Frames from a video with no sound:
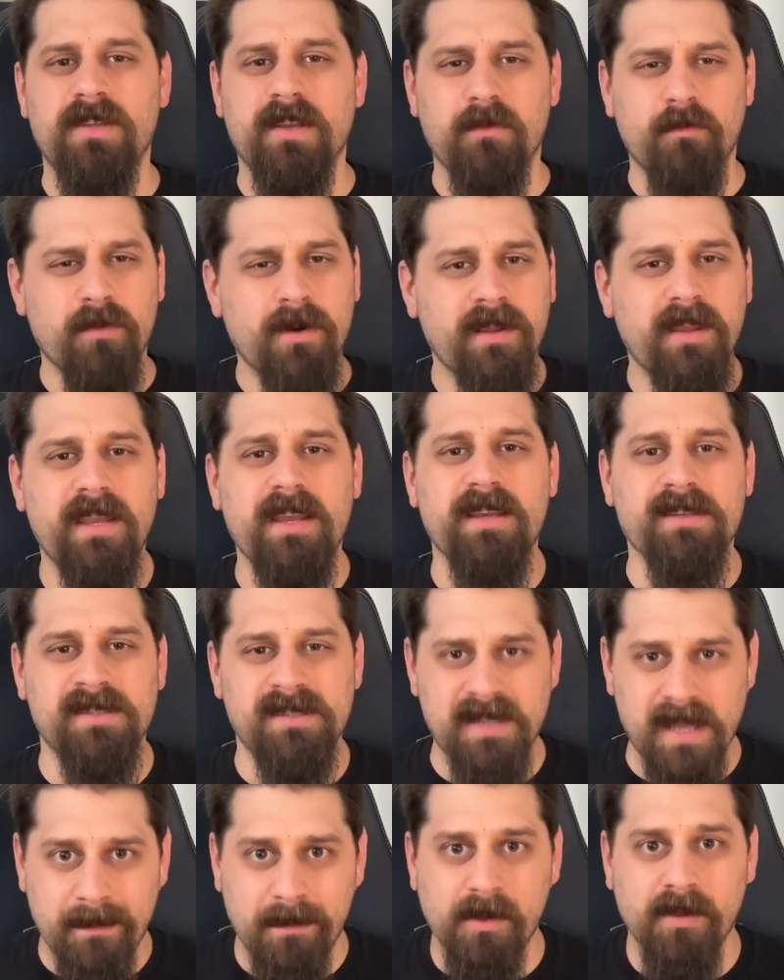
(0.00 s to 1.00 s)
They're really a
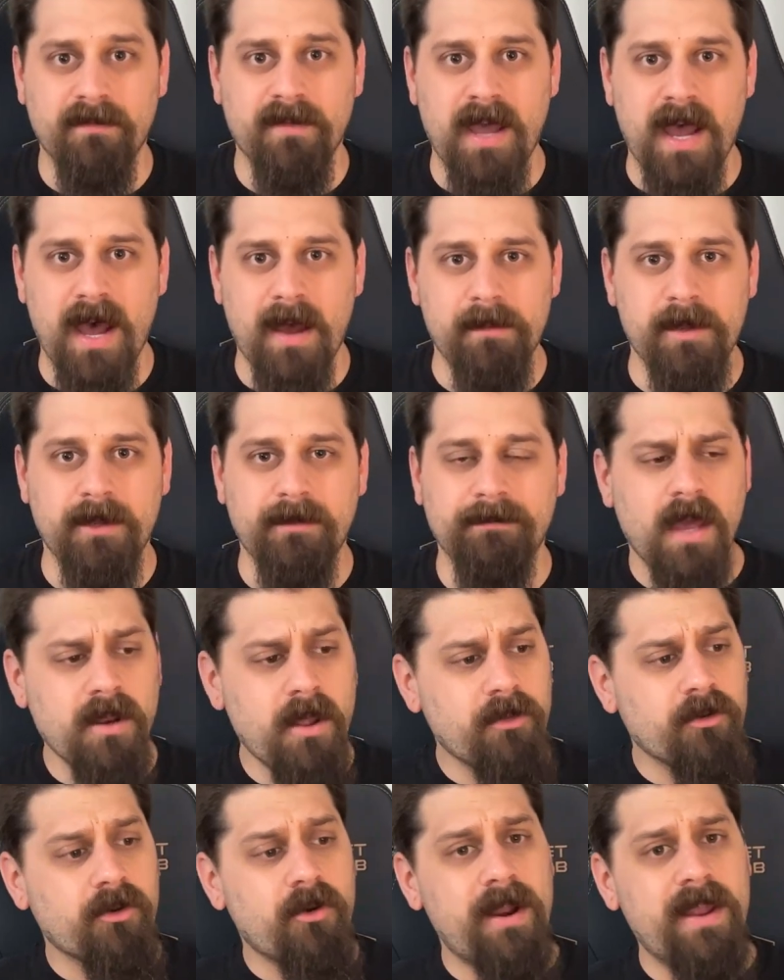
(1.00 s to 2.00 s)
staple of the hobby.
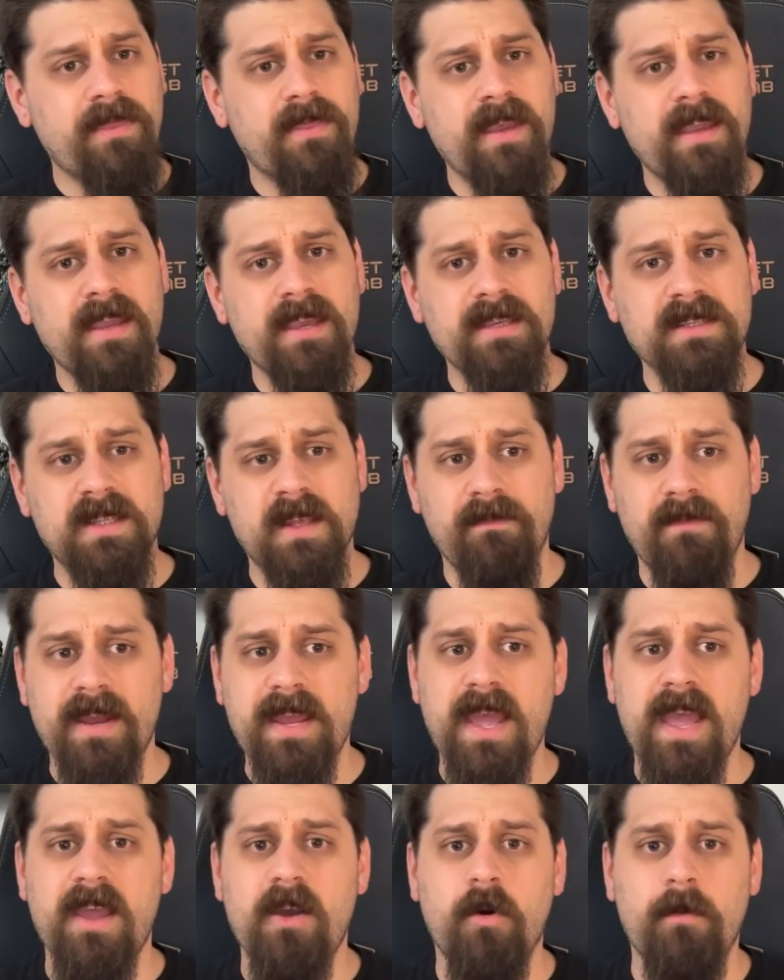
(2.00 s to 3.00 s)
Another great thing is that
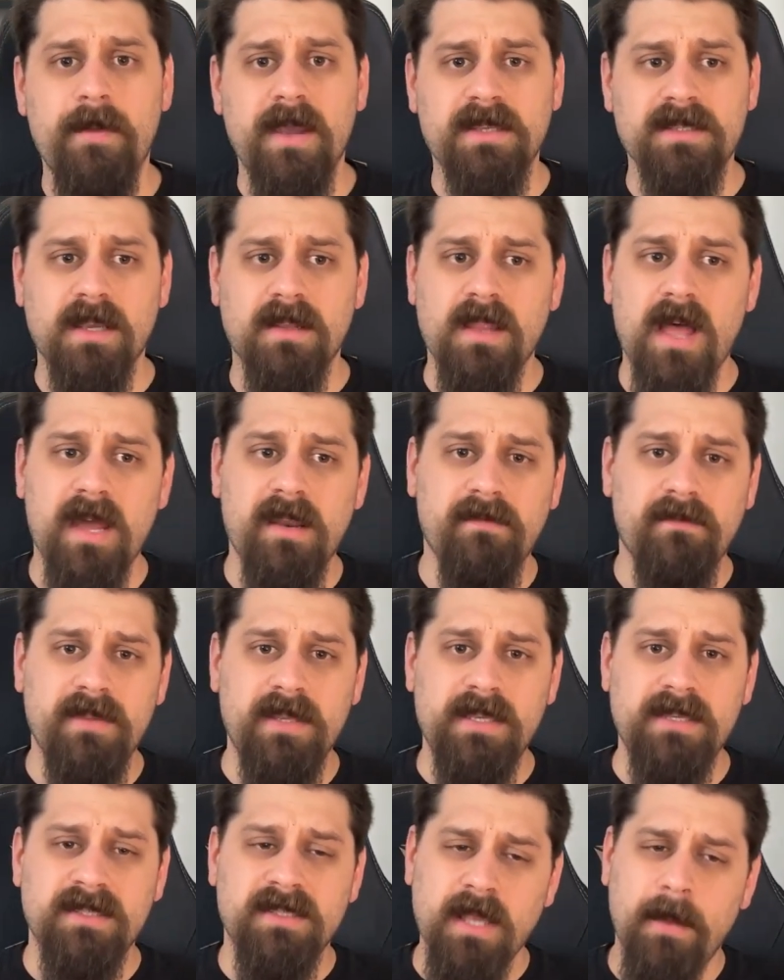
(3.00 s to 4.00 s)
Vallejo makes a lot of
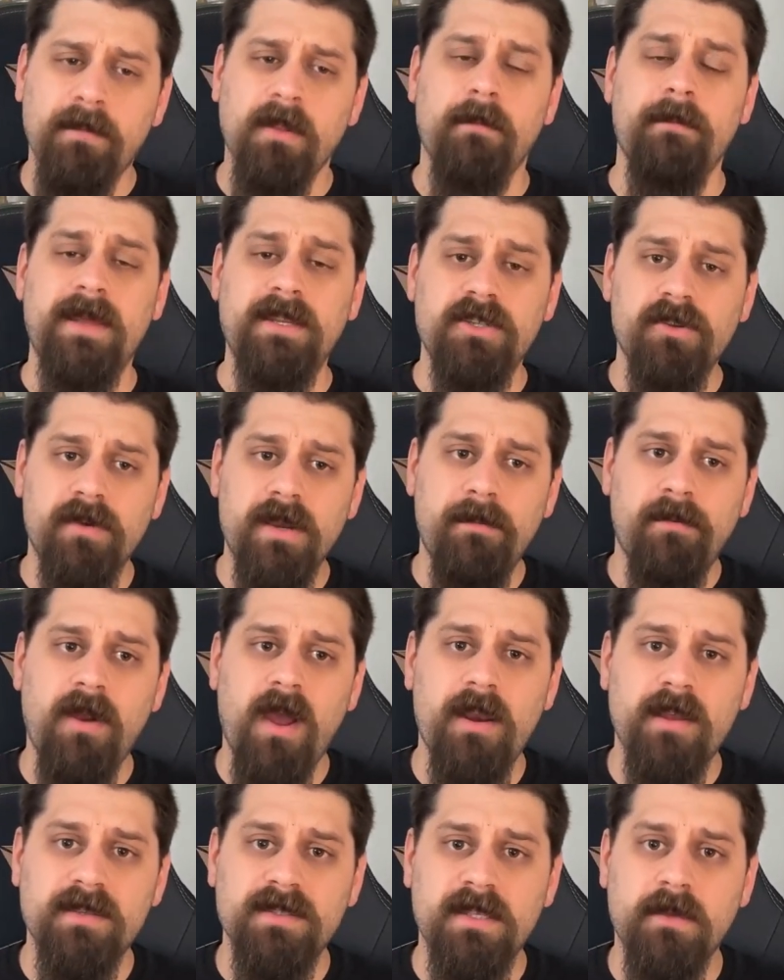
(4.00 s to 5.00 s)
the supplementary
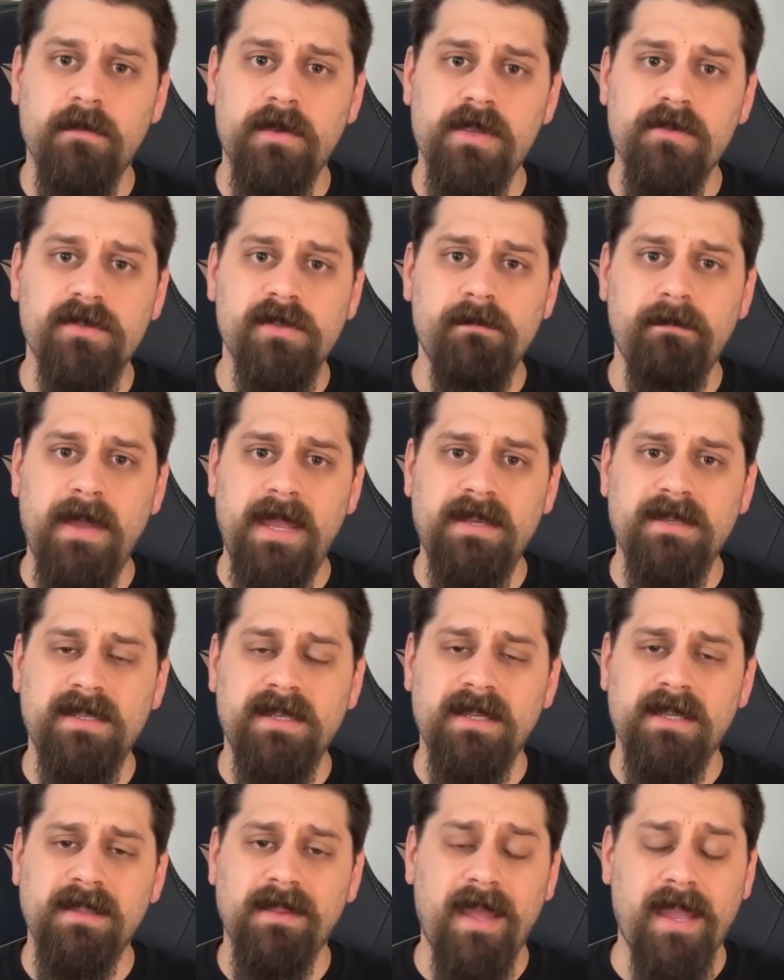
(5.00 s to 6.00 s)
products that we use in
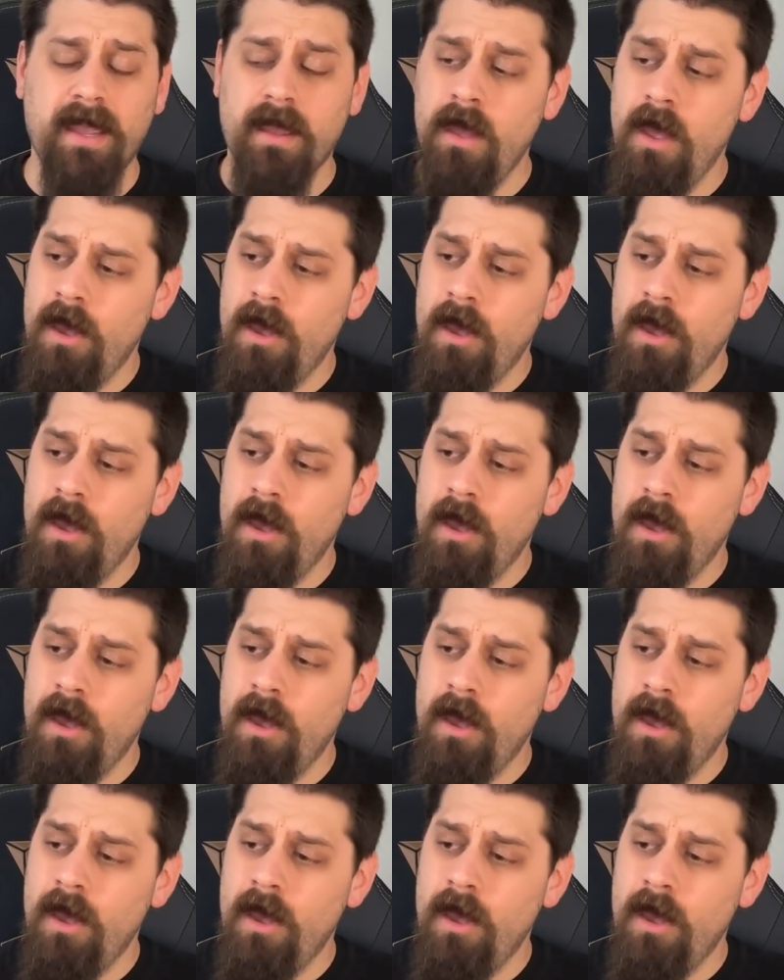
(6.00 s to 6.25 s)
painting, like